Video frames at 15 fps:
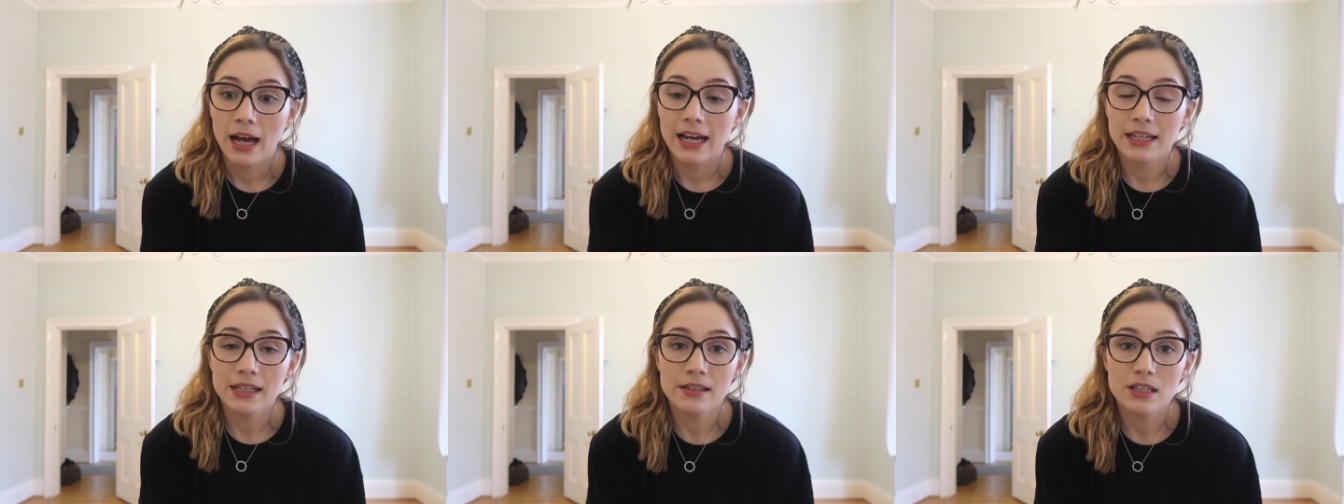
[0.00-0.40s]

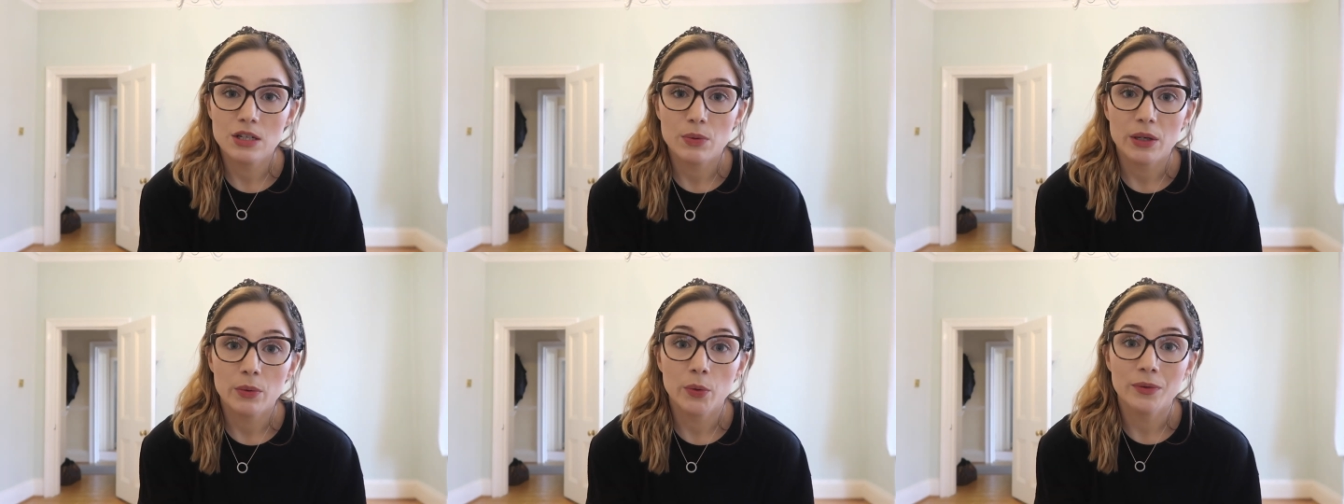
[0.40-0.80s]
and
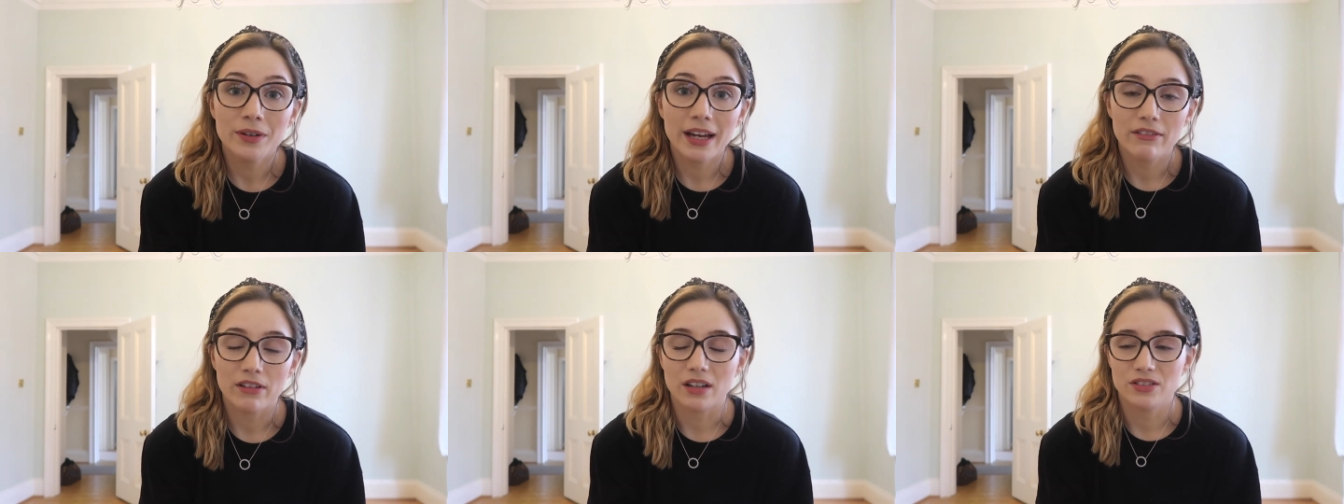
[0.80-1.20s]
we will
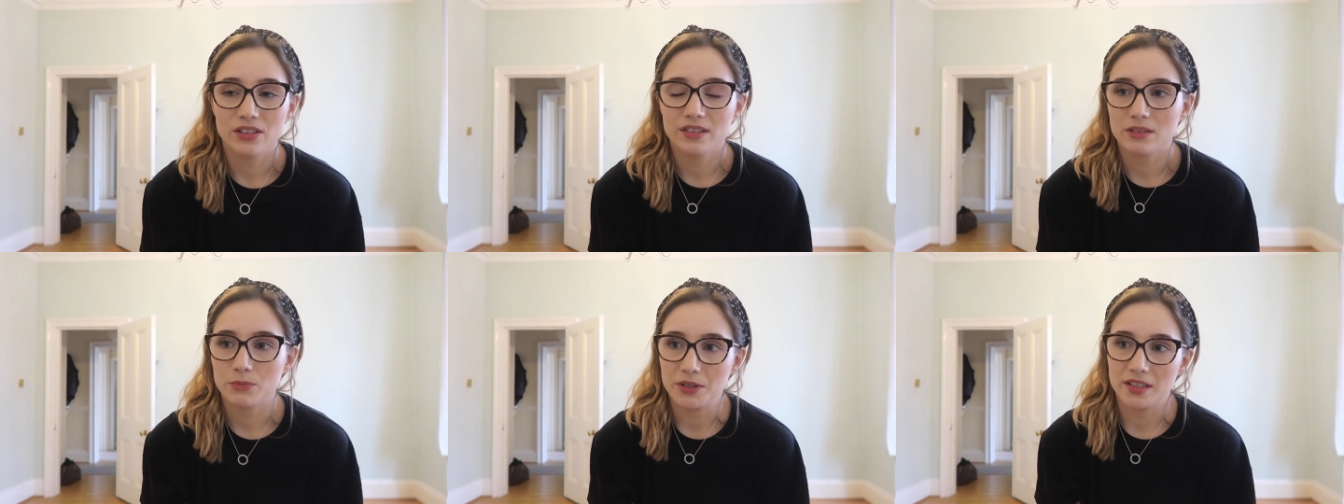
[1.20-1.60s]
know. I
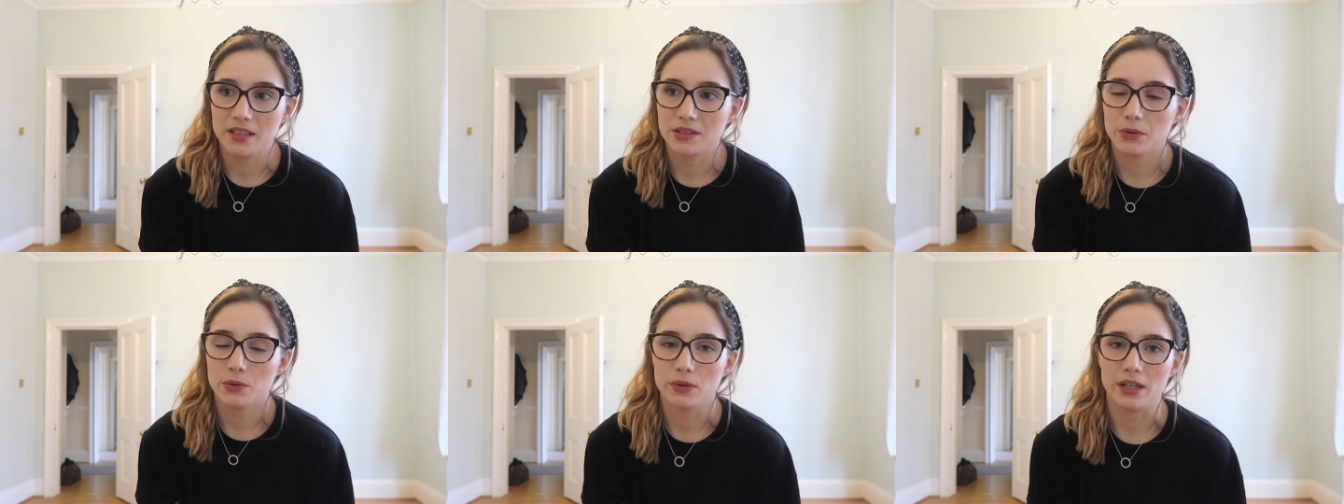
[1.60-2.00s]
just was
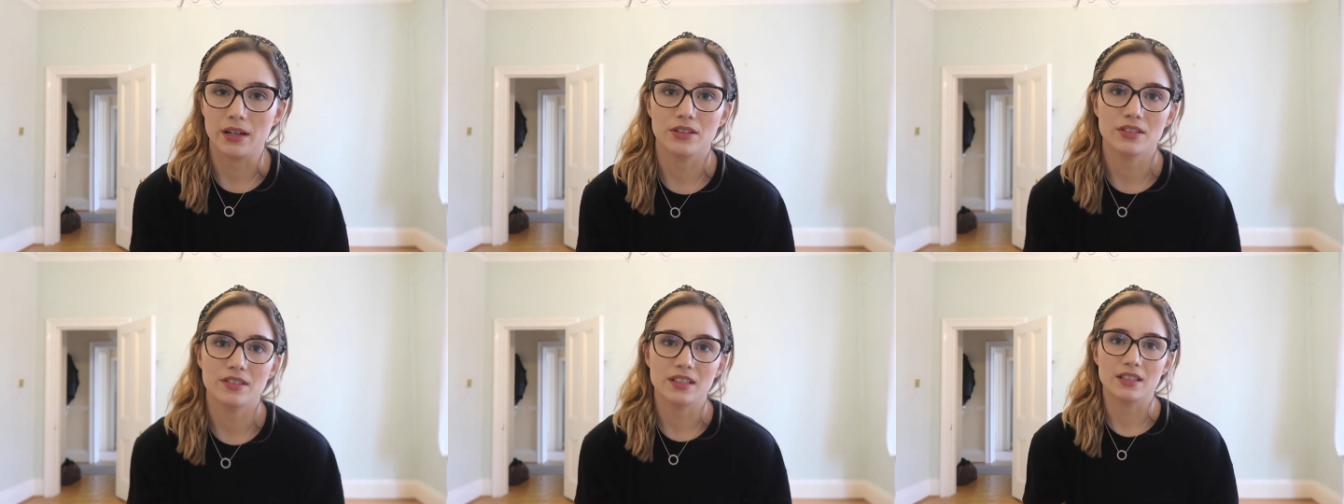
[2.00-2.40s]
saying to Courtney,
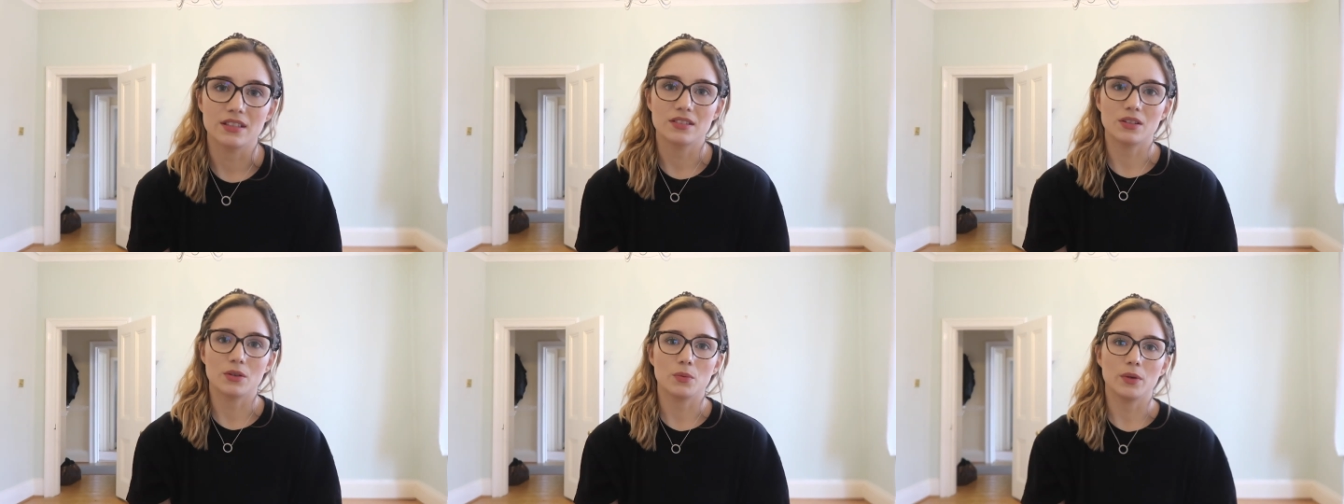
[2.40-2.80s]
I just think
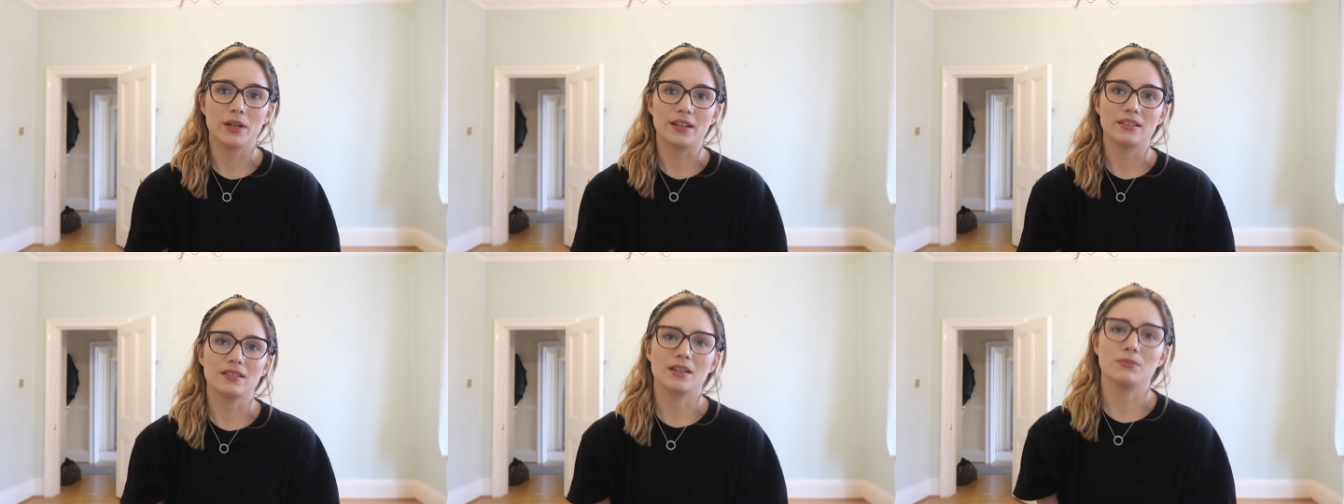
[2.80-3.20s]
it's so
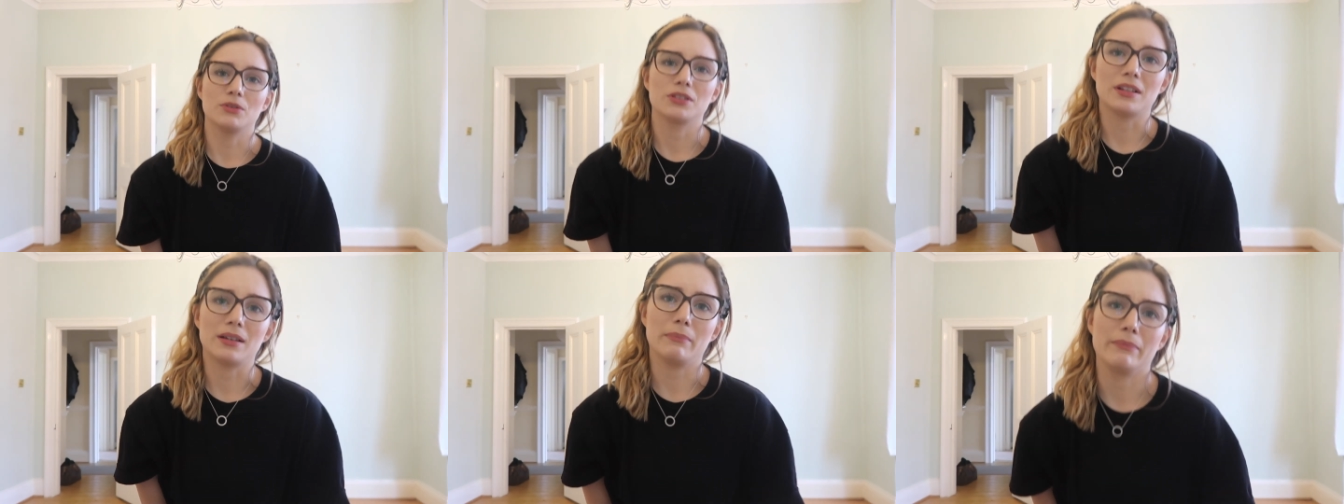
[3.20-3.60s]
weird. I'm
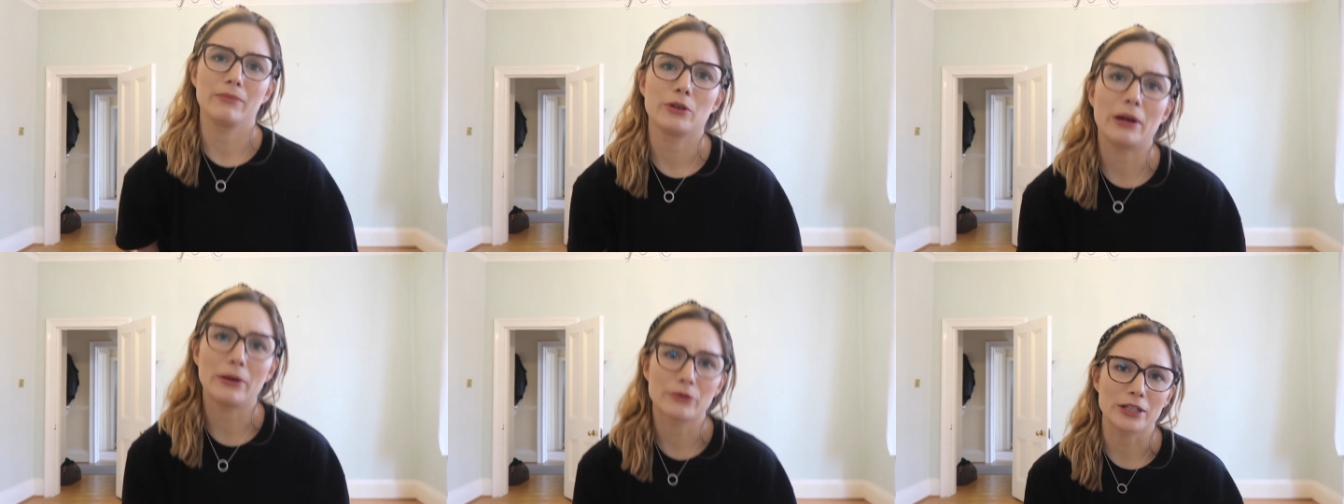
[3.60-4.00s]
just like
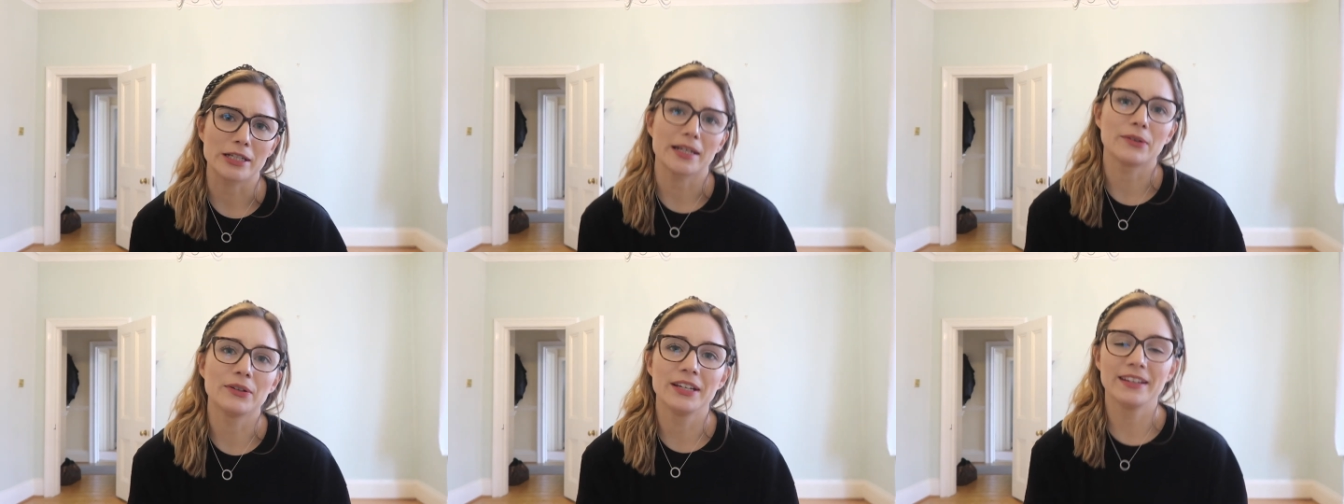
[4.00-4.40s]

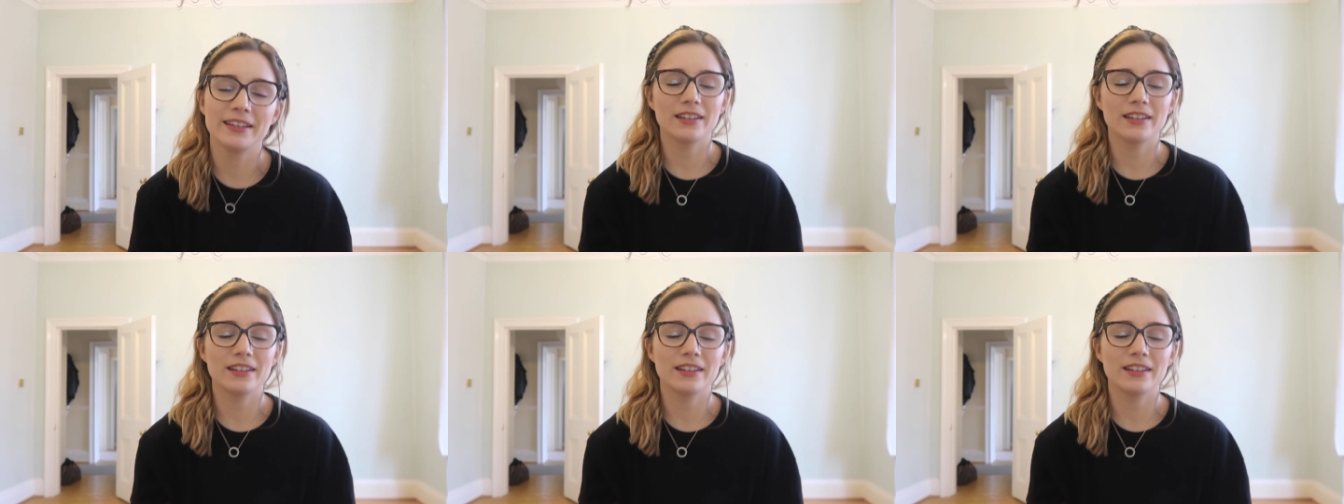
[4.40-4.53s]
crouching down.